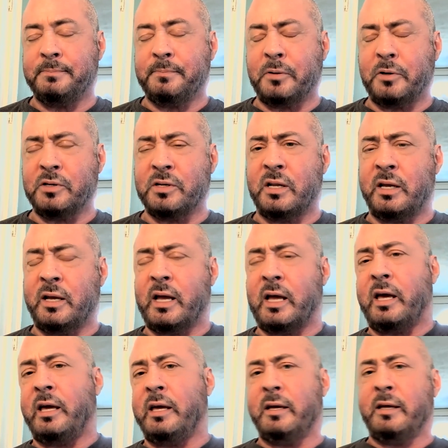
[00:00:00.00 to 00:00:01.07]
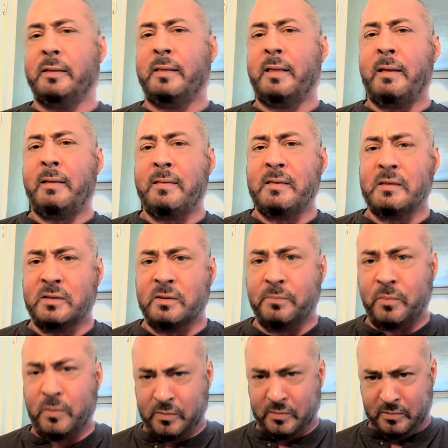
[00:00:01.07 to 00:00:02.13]
personally, I uh, there's some
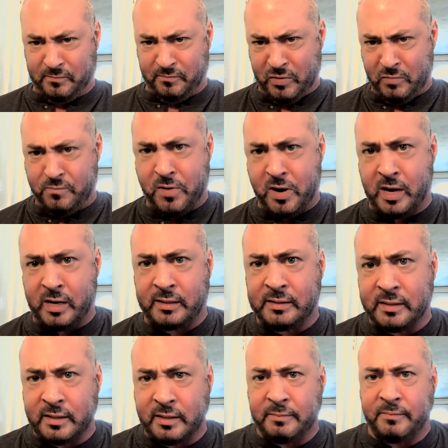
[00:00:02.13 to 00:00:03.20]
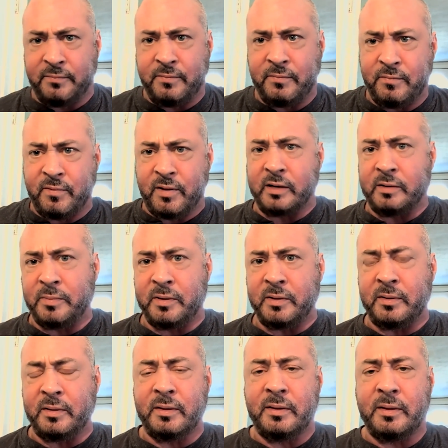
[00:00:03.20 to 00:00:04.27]
few products that I find to be
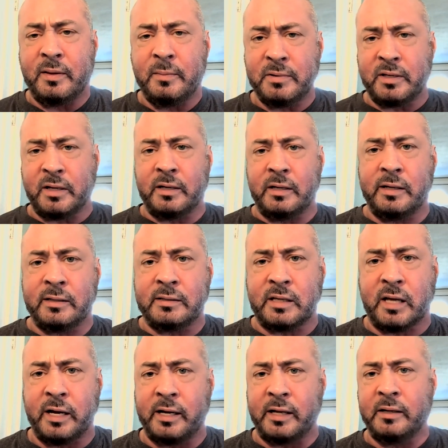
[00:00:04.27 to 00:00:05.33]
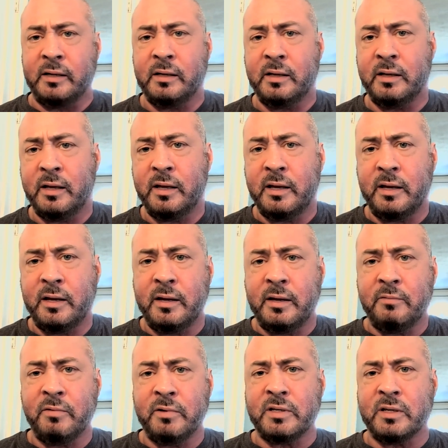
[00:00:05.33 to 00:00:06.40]
particularly exciting
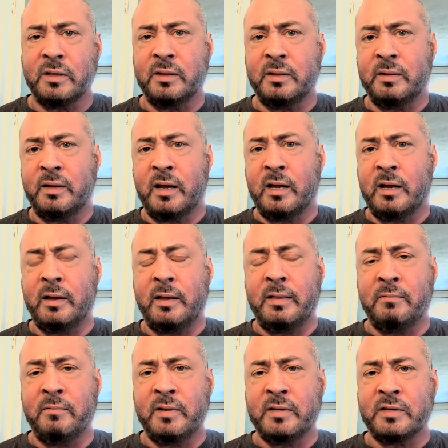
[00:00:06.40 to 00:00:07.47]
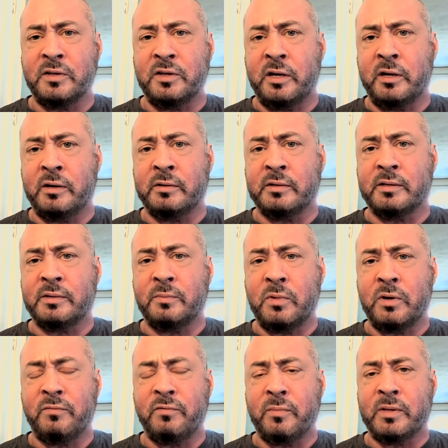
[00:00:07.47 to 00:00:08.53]
recent uh, in the recent years.
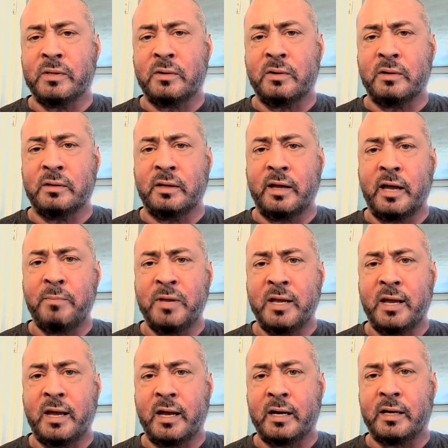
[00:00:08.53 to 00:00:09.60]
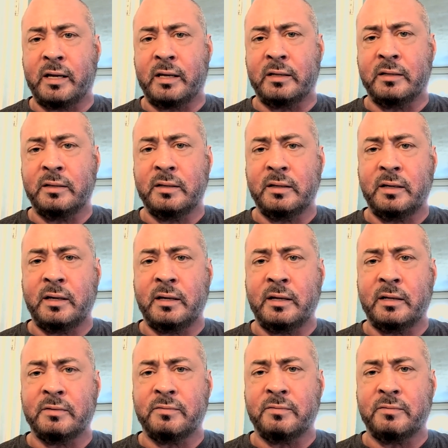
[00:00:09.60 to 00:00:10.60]
One of them is called uh, epicatechin, and it's